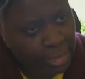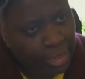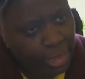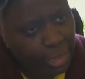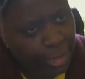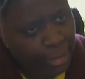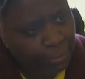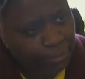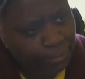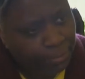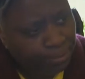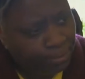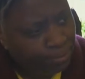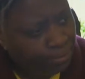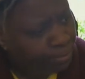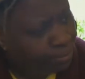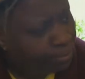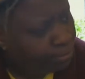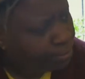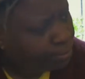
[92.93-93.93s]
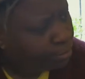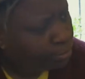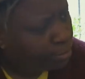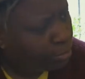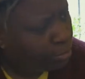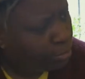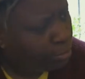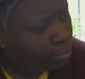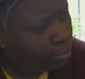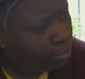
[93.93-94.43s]
The
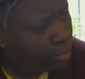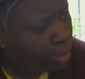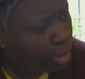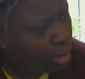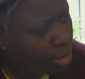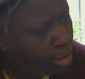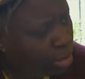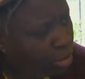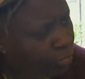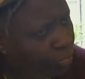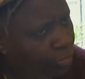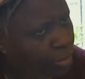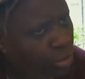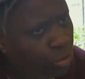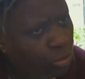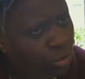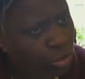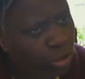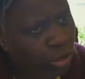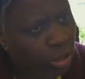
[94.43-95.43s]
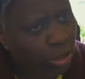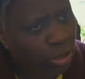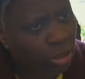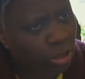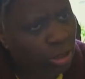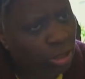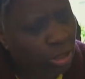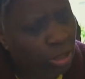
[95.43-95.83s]
future